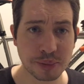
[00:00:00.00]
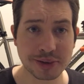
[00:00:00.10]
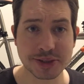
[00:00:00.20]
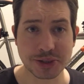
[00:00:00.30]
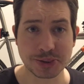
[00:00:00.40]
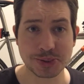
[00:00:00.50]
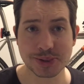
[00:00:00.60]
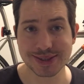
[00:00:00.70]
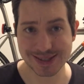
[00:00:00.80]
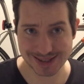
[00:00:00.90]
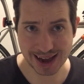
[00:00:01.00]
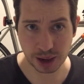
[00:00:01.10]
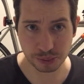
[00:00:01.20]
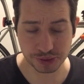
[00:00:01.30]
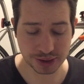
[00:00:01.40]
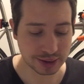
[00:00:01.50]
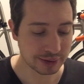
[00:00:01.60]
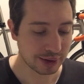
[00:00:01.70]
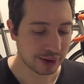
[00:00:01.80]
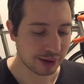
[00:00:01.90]
on to sound.
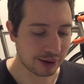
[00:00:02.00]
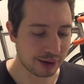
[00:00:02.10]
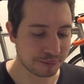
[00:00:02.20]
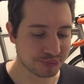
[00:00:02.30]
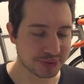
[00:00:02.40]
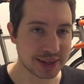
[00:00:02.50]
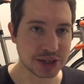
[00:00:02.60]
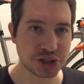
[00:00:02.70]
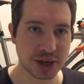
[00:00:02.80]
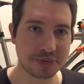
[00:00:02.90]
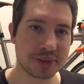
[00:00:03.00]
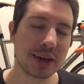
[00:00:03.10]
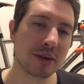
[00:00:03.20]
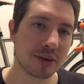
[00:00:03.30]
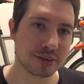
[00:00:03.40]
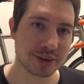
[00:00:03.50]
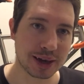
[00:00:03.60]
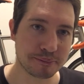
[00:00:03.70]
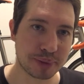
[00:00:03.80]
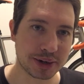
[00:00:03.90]
The shifting on
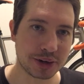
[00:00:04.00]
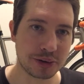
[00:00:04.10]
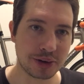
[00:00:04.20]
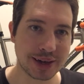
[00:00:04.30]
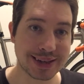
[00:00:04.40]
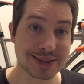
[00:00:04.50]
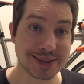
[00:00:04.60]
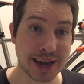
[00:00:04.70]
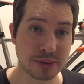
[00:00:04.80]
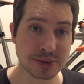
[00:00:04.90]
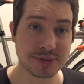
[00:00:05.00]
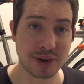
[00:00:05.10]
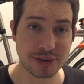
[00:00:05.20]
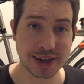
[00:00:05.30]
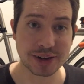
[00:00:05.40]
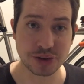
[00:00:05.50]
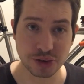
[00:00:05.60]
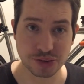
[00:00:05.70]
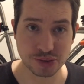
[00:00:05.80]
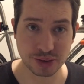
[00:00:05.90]
Campagnolo, it sounds very
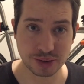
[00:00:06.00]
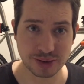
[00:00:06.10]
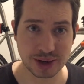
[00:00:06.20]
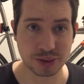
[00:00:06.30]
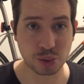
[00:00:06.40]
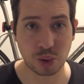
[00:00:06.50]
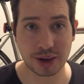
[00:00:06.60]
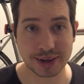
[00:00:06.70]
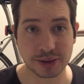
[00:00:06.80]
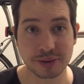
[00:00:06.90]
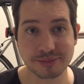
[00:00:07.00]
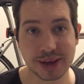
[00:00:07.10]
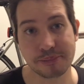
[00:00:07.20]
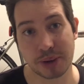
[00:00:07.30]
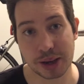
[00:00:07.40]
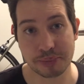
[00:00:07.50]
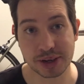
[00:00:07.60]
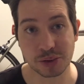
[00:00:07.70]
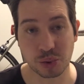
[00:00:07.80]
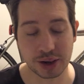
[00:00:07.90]
industrial and quite, in my
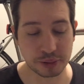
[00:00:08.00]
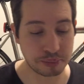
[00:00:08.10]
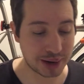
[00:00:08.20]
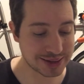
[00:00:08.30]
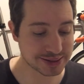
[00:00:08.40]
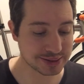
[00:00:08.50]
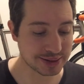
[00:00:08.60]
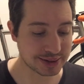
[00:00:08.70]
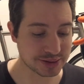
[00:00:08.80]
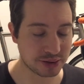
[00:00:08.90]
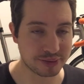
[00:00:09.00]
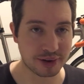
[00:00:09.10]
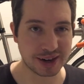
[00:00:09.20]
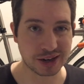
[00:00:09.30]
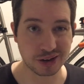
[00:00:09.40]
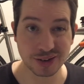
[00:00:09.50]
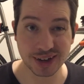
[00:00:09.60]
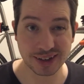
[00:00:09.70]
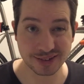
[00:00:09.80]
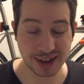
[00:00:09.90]
opinion, quite unpleasant. It's got a very
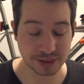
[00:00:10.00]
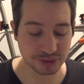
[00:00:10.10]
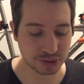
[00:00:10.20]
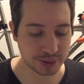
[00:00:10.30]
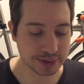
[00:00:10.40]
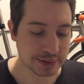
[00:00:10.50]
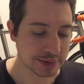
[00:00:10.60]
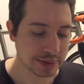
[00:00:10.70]
clunky sound to it.